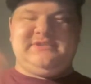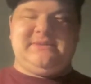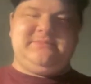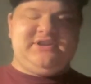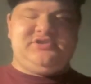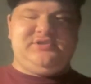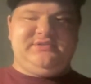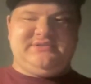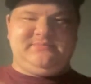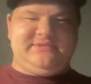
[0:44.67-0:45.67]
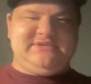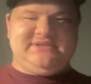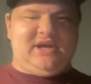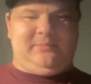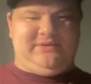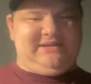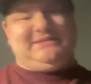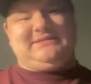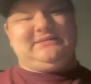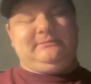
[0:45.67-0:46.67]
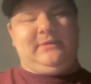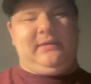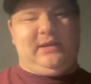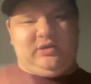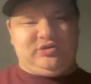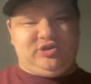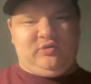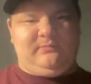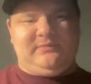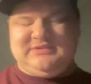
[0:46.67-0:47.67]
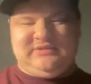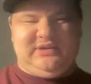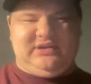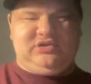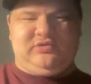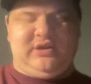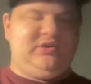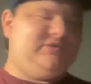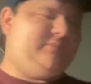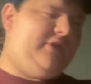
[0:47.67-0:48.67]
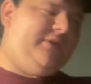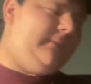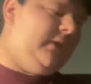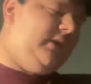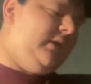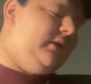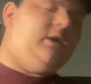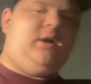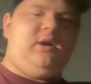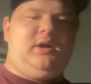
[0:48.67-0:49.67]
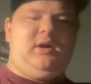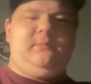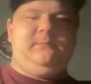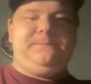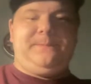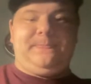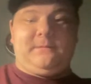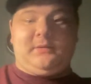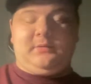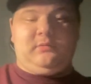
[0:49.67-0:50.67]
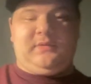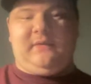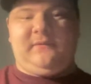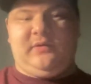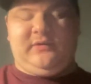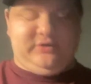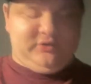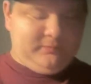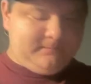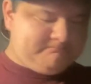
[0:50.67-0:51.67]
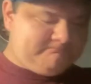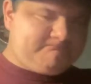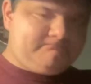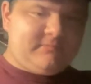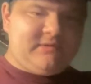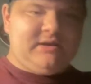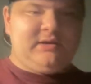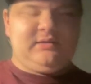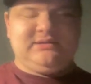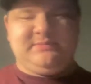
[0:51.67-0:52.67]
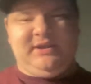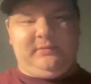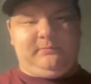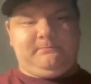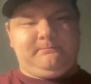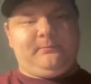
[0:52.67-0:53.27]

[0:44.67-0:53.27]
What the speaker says: temptations to zombies, and then I'll show miscellaneous records. But without further ado, let's begin.